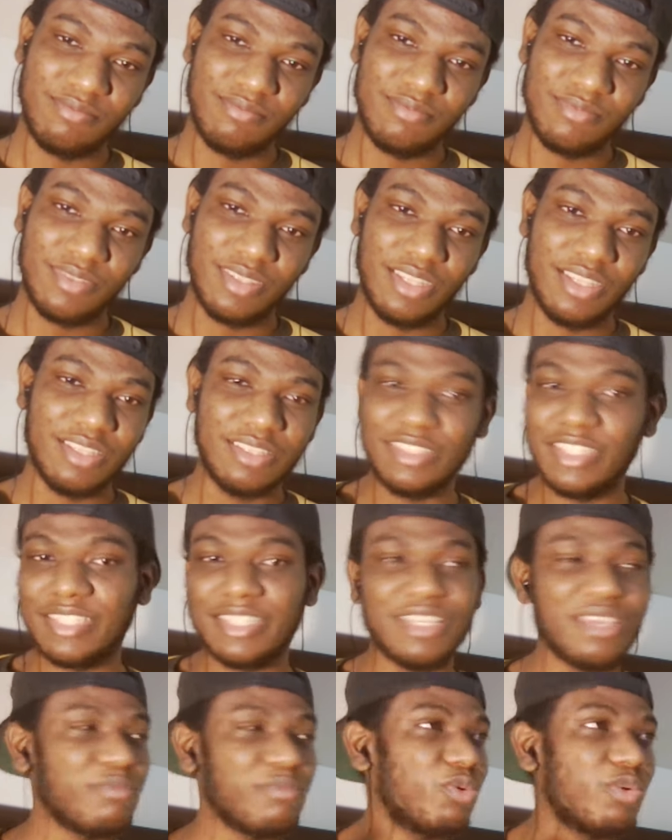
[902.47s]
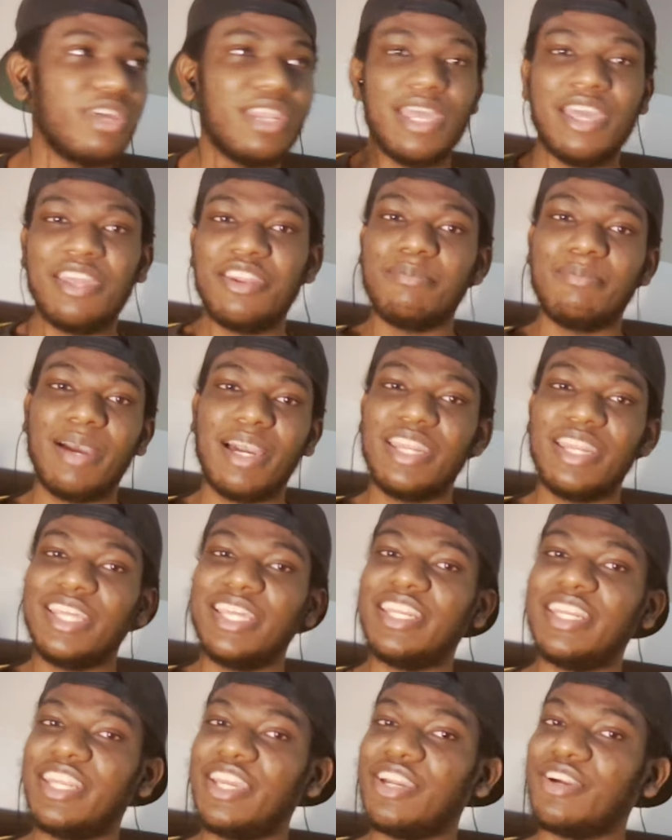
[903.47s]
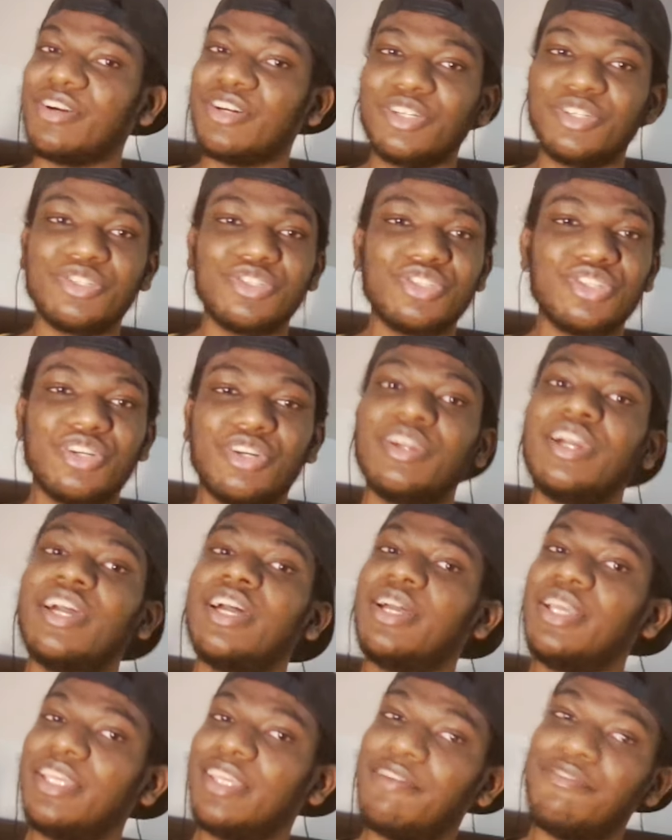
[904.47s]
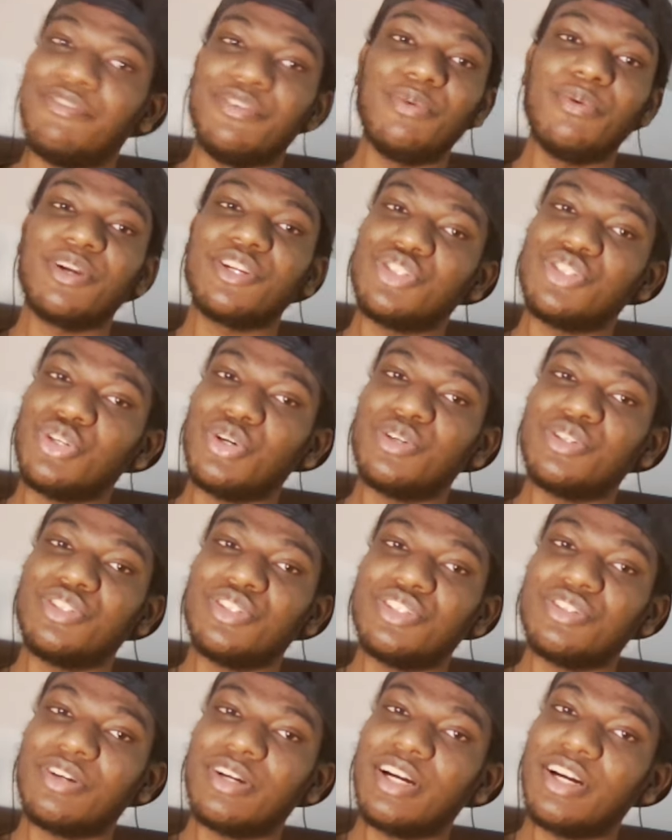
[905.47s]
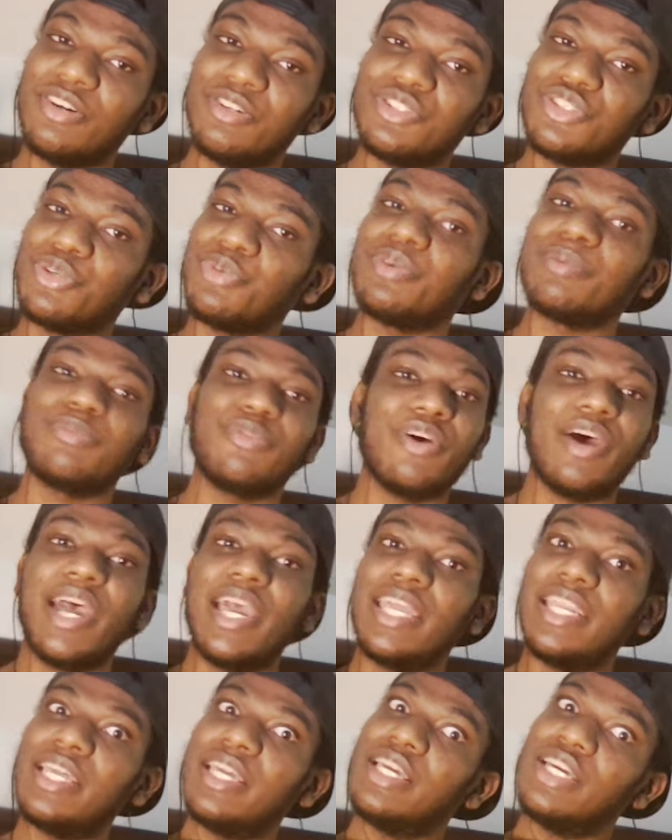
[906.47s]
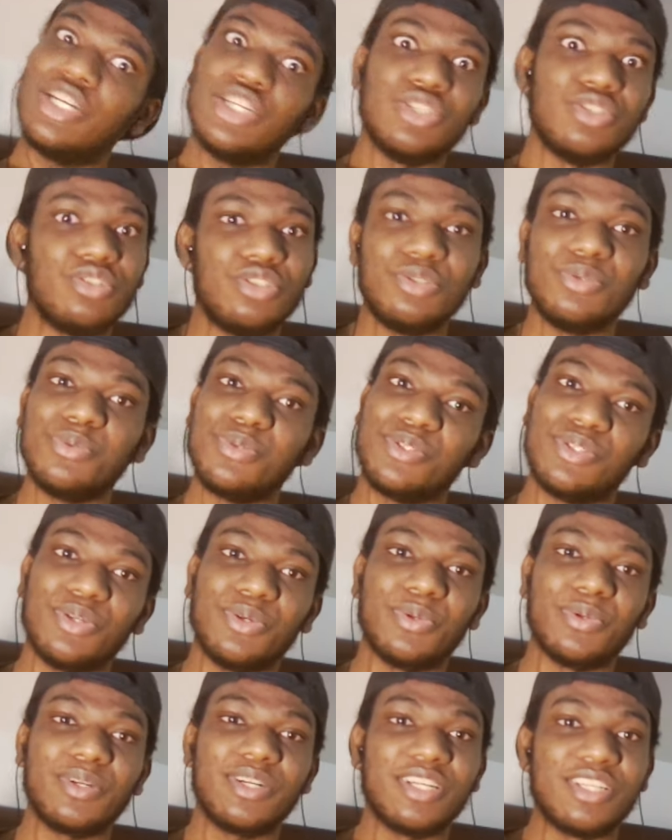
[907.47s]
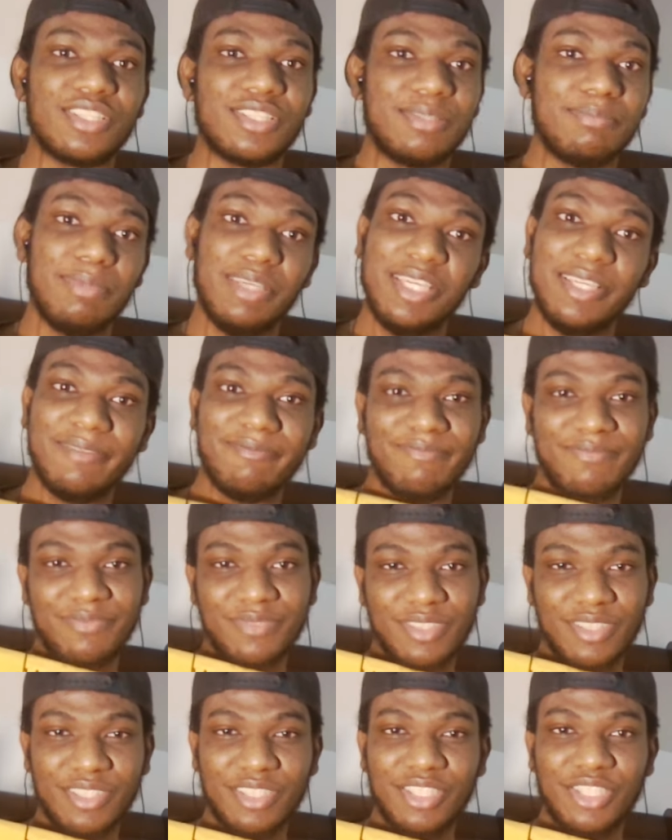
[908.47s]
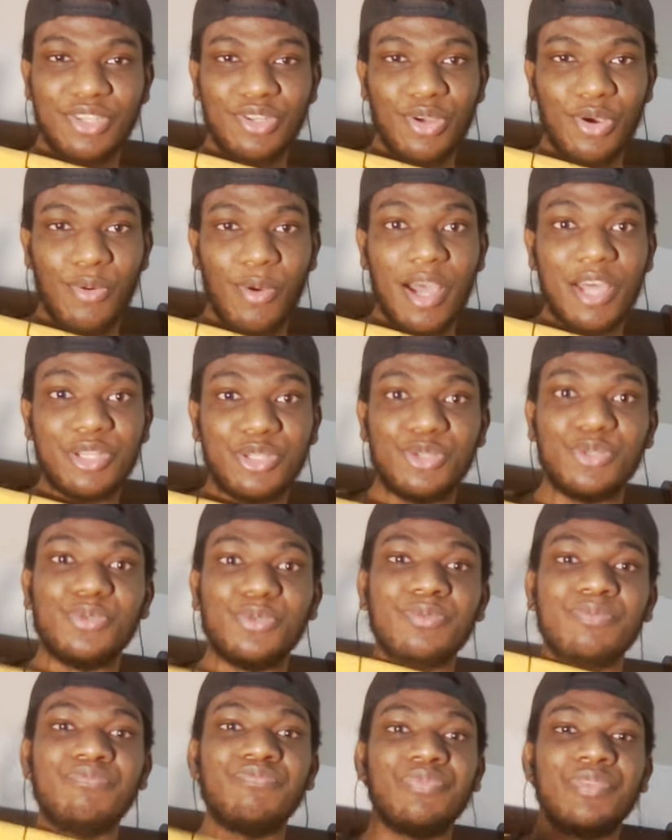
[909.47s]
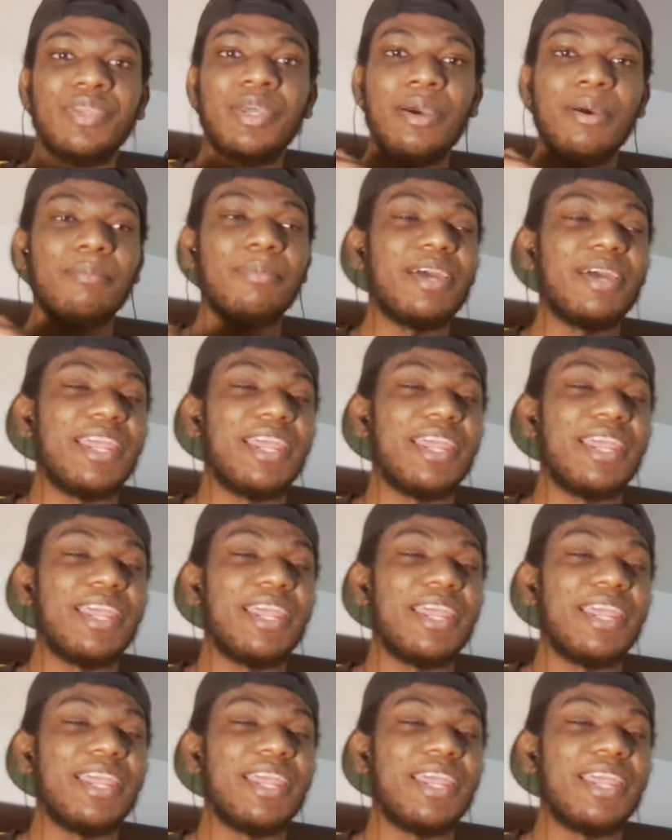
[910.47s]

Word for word: The same with anybody in their culture, you want to show your culture with pride, do so. Because me, you know I do. But hey,